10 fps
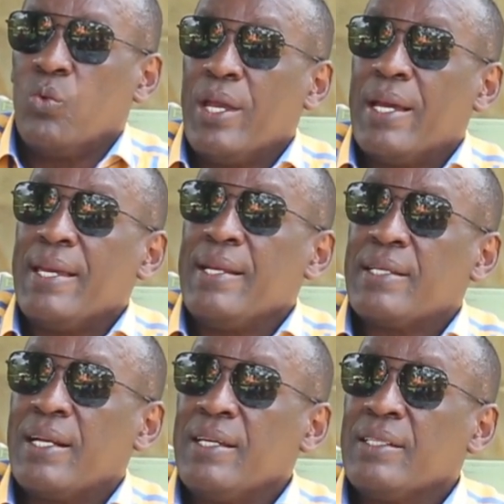We are
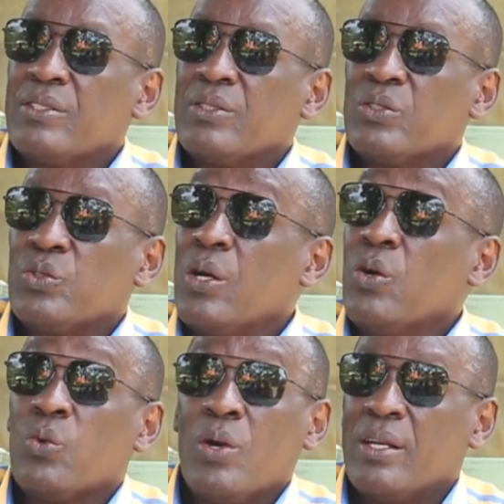interlinked to the
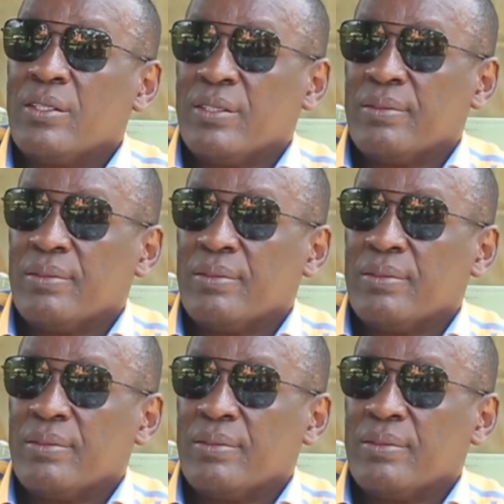whole world.